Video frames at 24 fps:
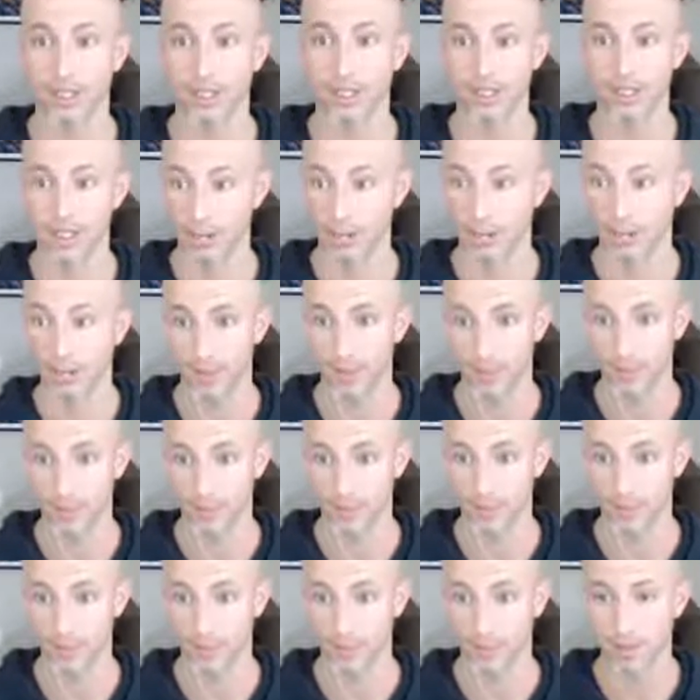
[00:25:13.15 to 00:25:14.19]
and
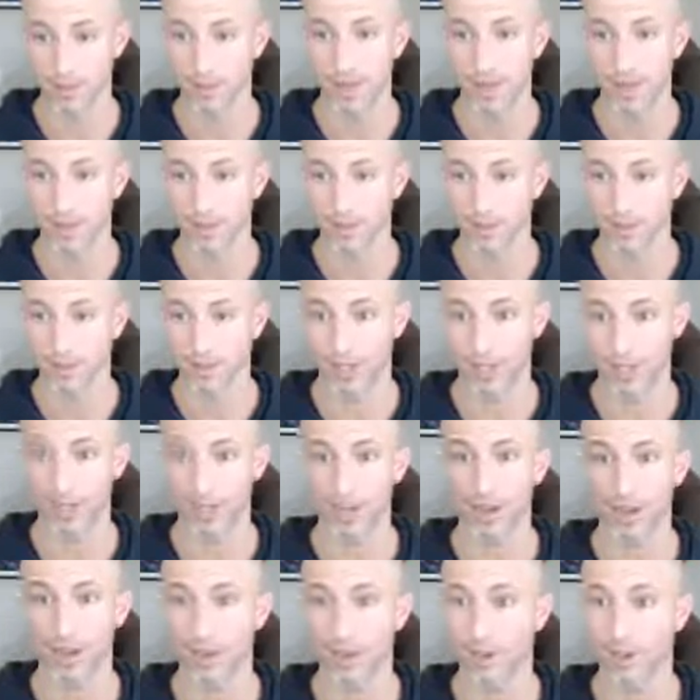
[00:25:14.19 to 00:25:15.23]
supplements to backfill it in,
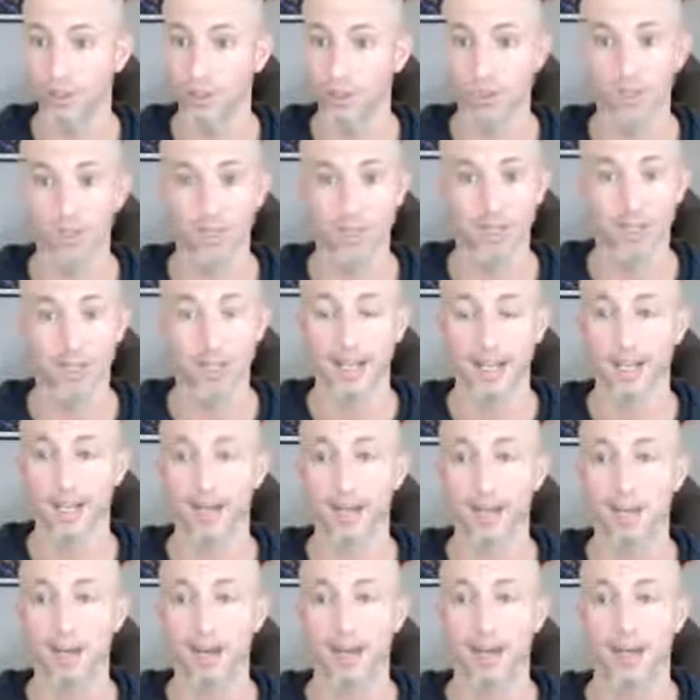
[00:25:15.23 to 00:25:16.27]
and all driven and
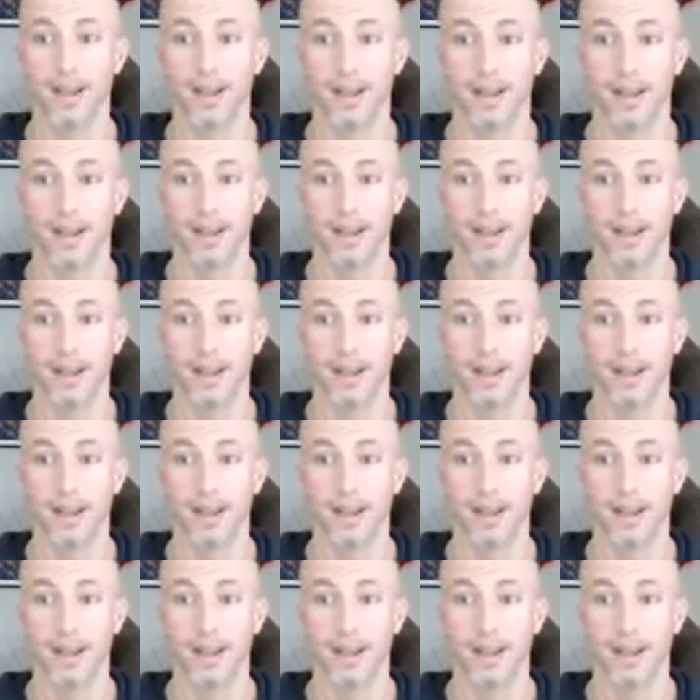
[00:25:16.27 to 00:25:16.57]
guided by